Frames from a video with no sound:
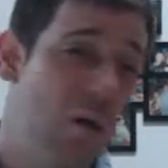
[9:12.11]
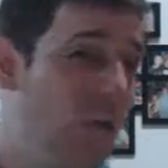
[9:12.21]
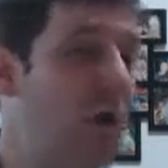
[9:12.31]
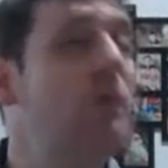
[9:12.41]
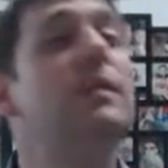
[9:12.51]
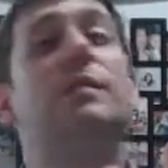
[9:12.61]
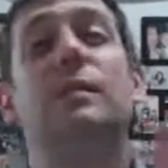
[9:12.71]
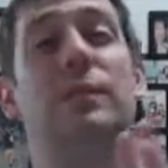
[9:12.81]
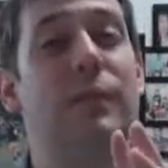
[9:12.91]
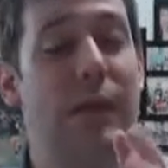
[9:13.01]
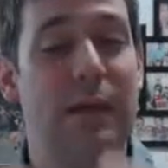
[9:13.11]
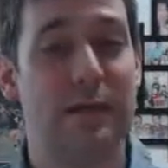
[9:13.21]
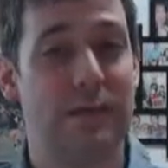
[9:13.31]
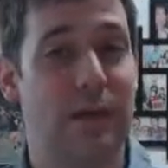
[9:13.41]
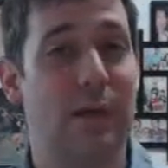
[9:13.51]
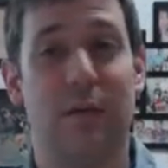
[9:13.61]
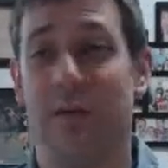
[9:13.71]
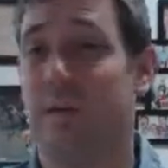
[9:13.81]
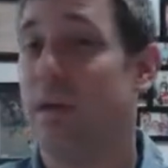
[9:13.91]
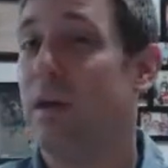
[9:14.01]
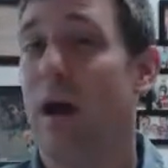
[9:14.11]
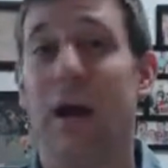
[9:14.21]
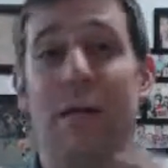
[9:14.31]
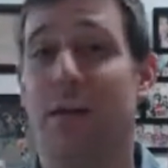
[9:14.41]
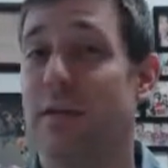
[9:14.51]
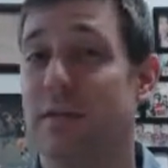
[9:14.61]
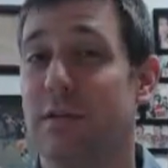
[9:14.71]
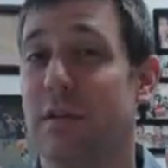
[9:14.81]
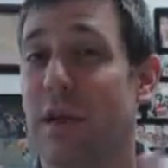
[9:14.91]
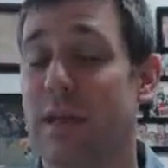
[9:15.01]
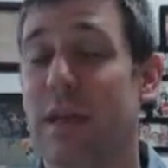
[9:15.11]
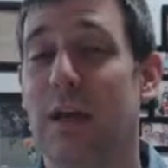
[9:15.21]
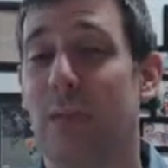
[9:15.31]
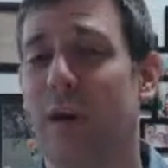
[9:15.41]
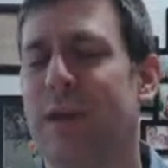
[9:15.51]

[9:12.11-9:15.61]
well, we should do this, and I think it's a good idea,